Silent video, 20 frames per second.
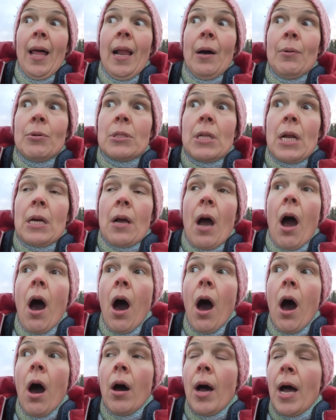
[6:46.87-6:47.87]
And I was like,
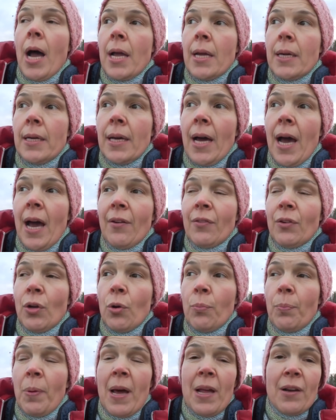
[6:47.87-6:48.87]
oh, I have
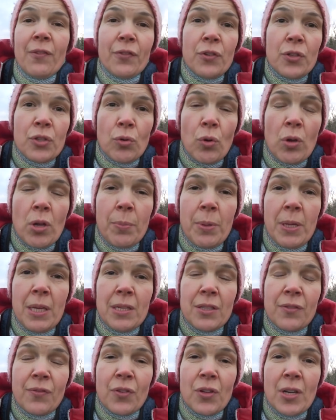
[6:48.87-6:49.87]
no plan for soya
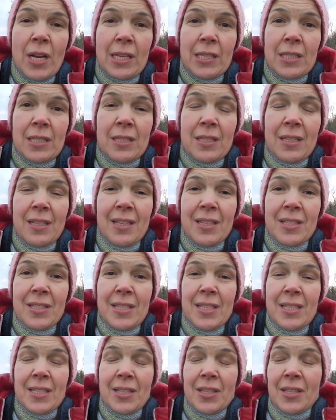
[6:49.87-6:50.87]
beans for next
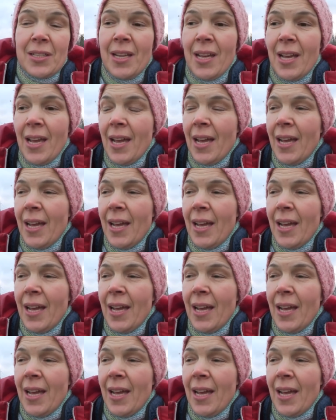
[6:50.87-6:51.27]
season.